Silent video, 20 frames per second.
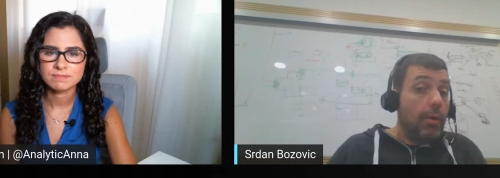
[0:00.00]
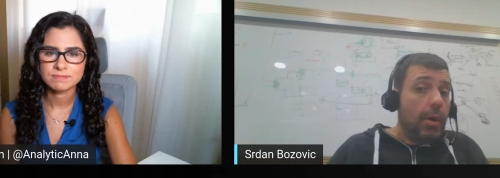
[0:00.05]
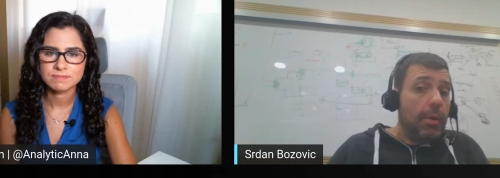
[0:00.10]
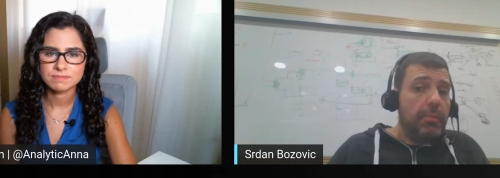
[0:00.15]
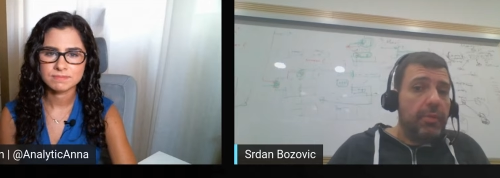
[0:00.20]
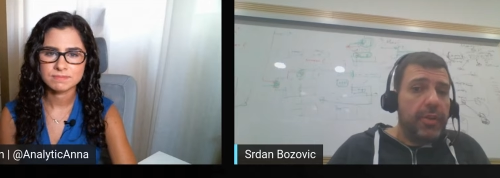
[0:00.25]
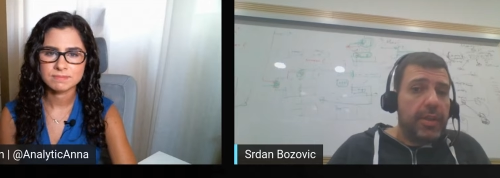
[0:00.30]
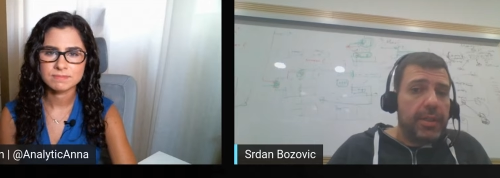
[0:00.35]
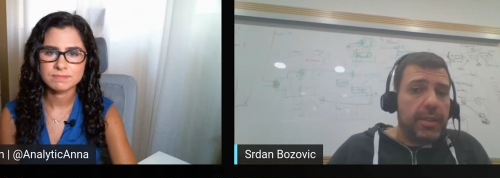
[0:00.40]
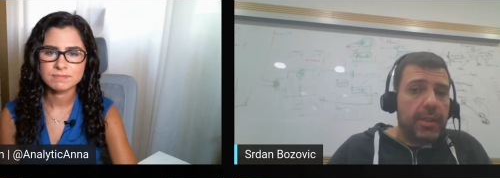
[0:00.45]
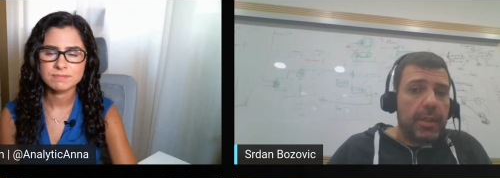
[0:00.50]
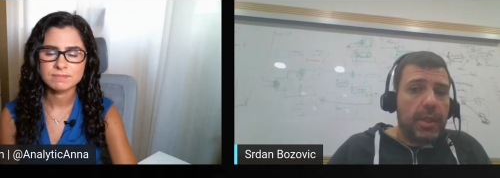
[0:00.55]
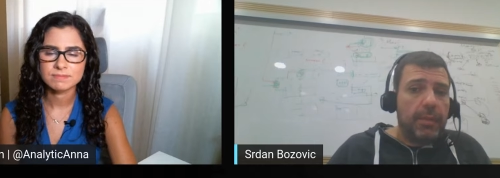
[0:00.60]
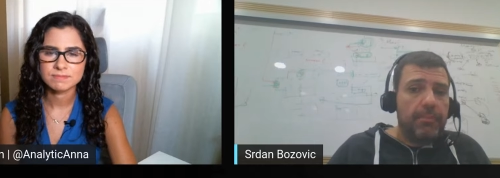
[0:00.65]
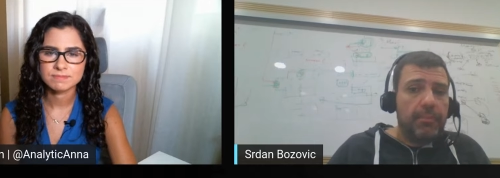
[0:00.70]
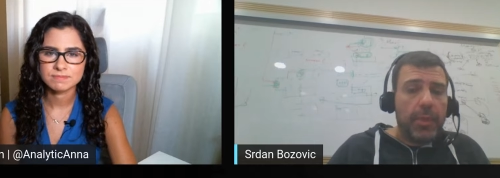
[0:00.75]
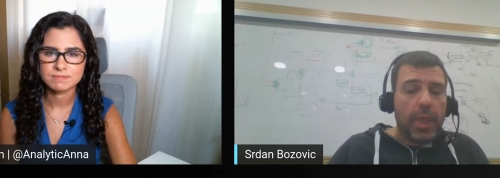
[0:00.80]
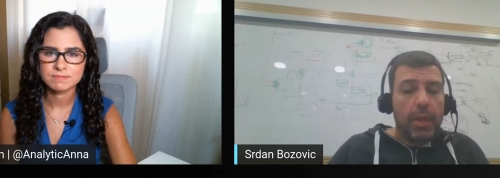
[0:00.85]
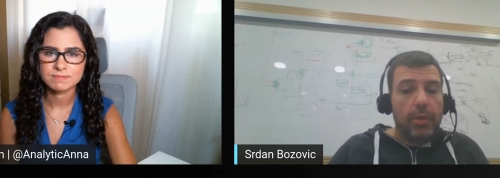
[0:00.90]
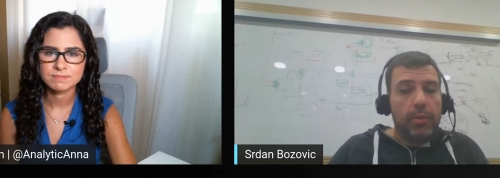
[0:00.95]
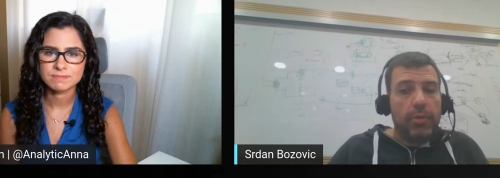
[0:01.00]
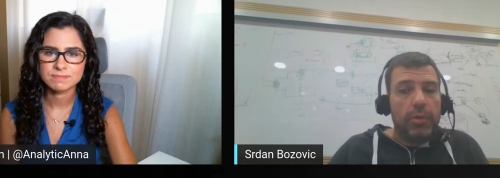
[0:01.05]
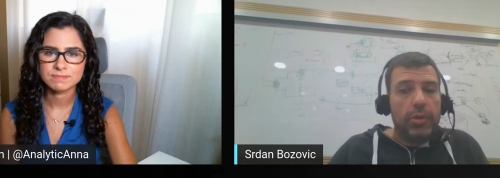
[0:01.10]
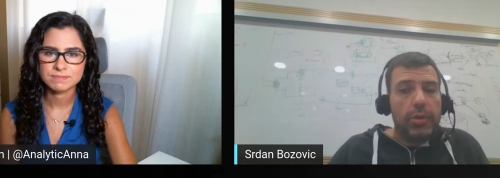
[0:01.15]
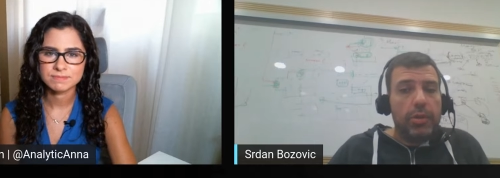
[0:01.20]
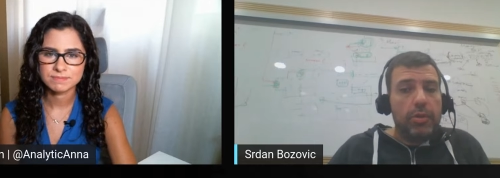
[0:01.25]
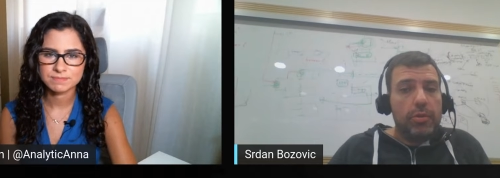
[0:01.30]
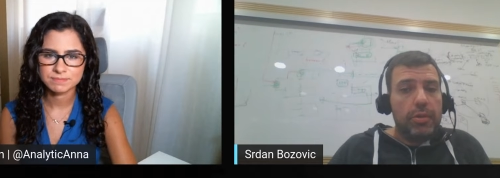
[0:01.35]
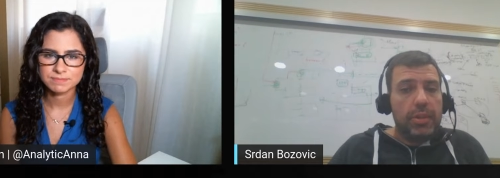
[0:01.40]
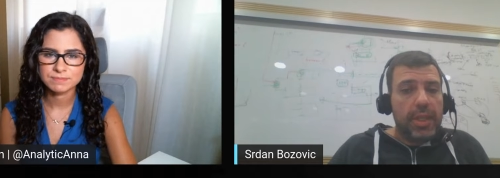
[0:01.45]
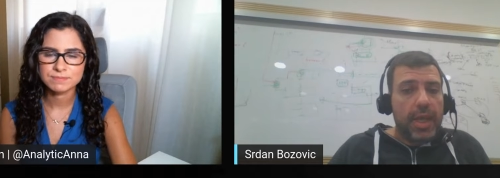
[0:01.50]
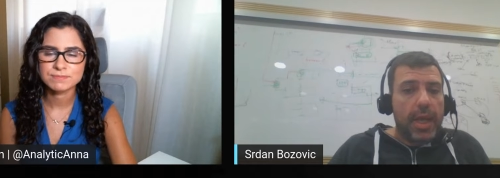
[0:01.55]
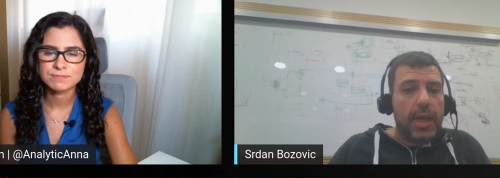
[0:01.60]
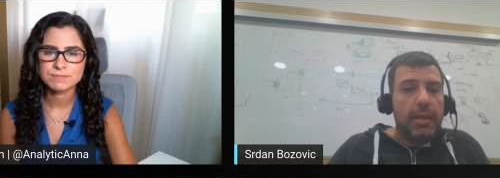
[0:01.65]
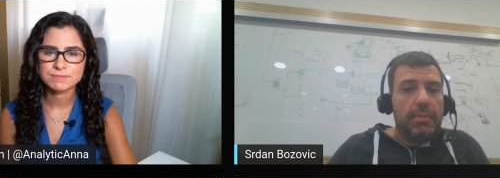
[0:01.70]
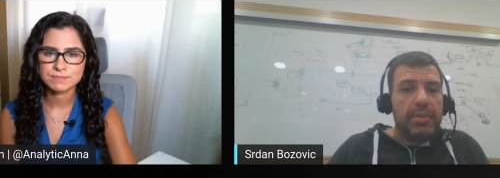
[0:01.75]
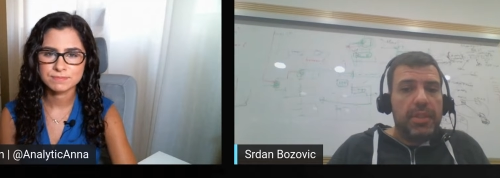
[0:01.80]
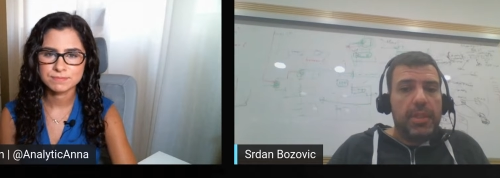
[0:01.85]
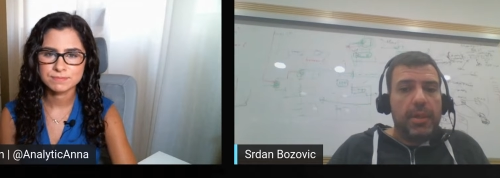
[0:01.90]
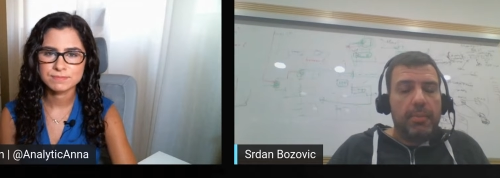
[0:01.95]
Speaker 1: obviously, in order to set
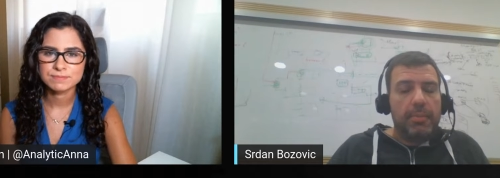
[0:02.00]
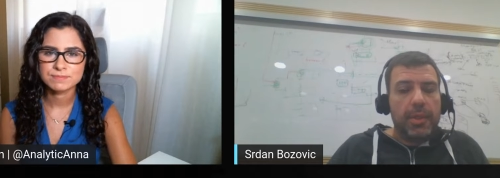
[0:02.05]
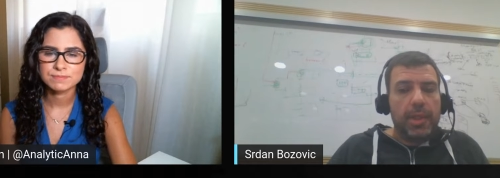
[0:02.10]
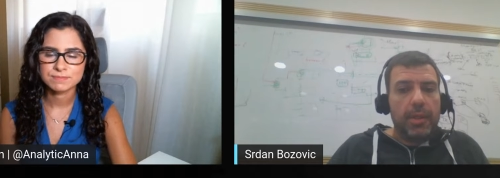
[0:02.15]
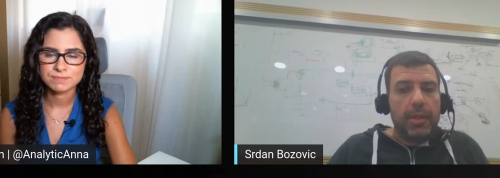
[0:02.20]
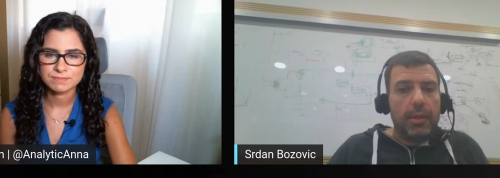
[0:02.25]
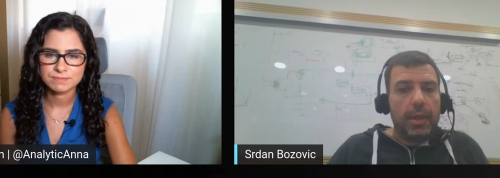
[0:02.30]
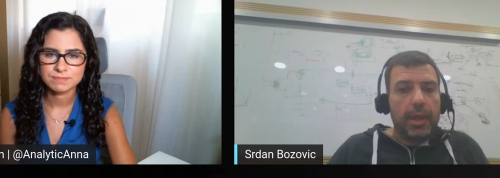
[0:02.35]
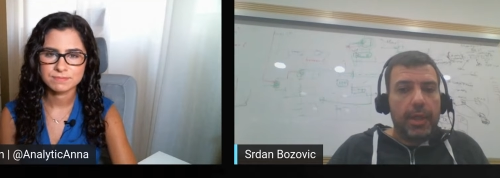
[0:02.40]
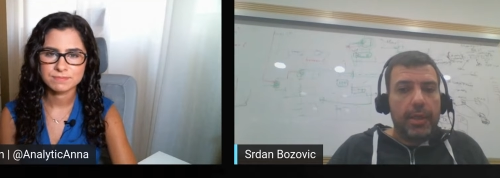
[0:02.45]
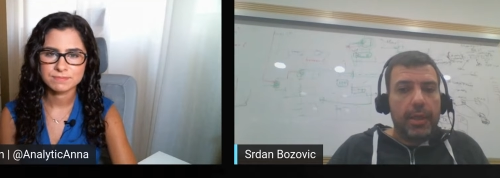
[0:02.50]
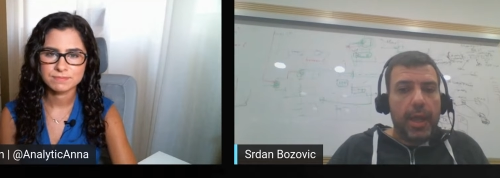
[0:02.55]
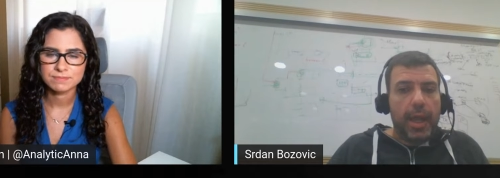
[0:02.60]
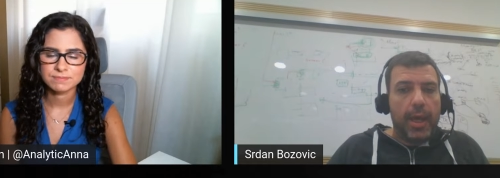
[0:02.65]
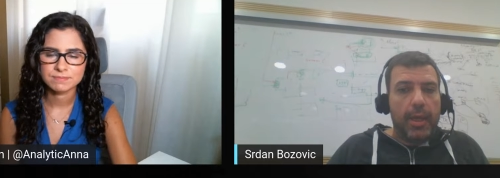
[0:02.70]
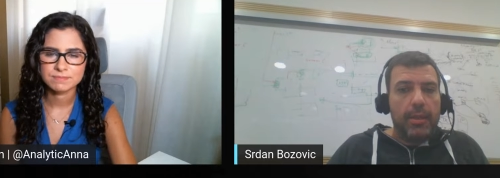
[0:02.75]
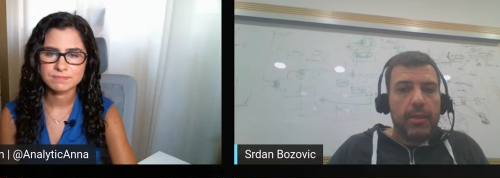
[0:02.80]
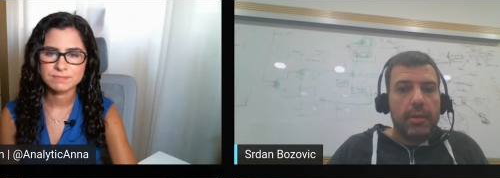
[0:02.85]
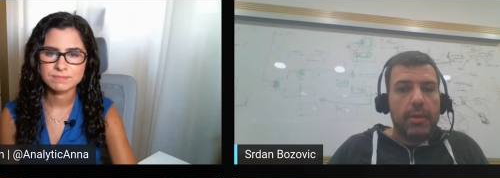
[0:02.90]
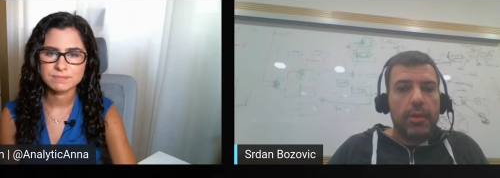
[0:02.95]
up something like that,